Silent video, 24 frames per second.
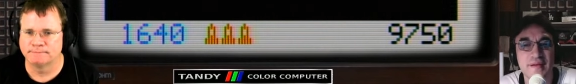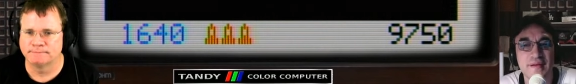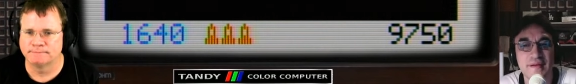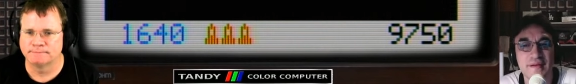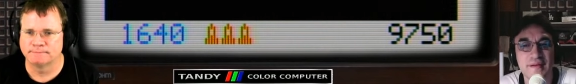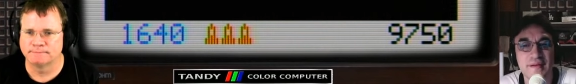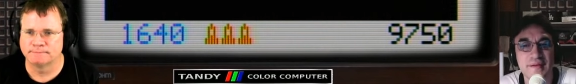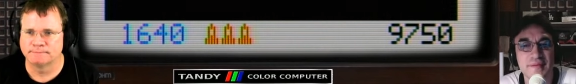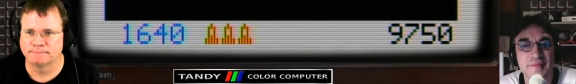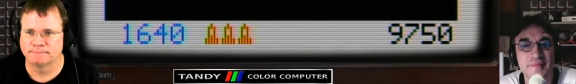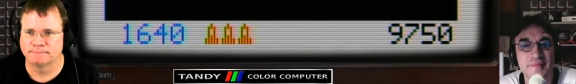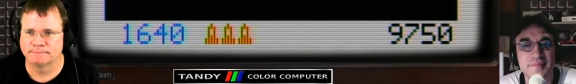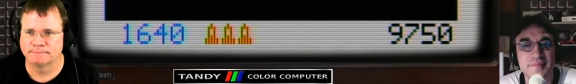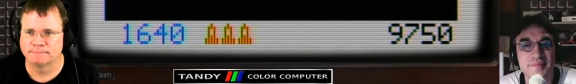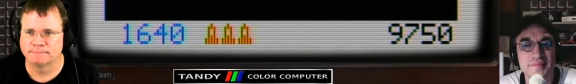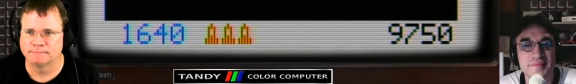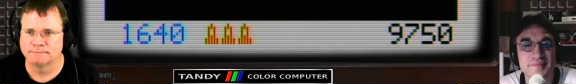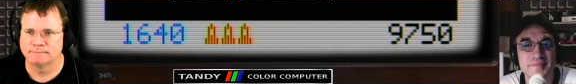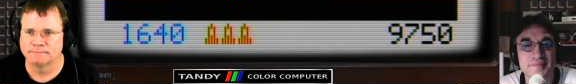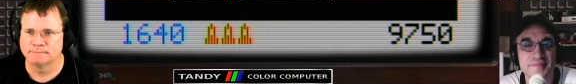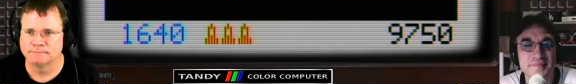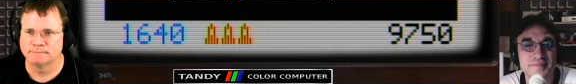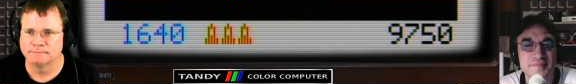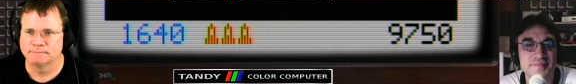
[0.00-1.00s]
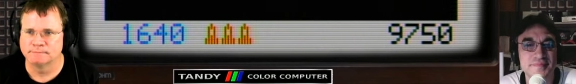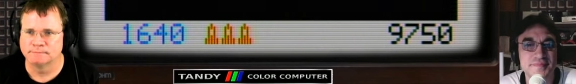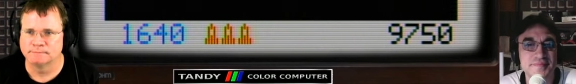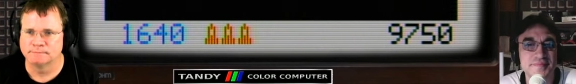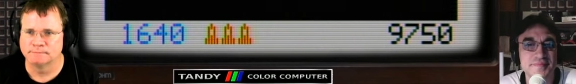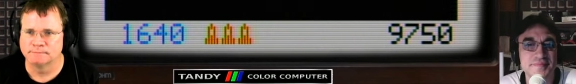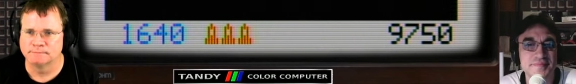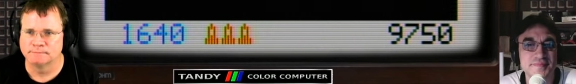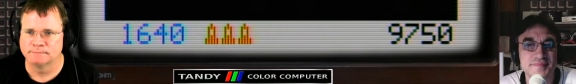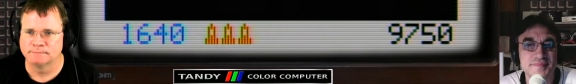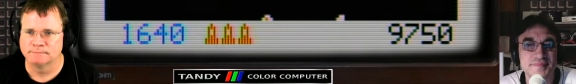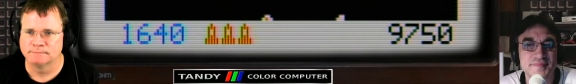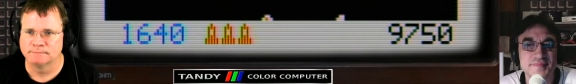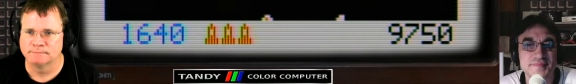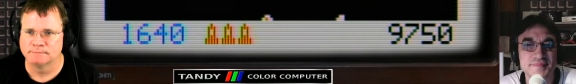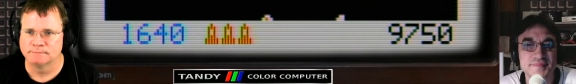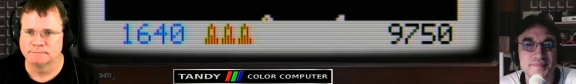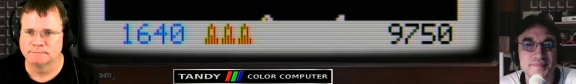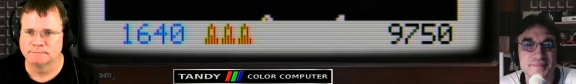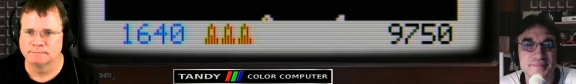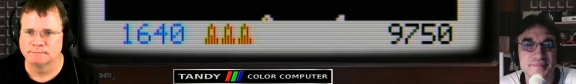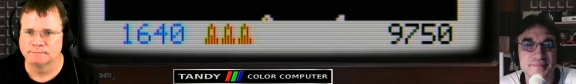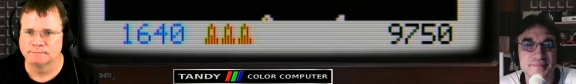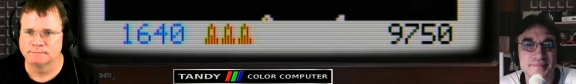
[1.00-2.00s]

[no speech]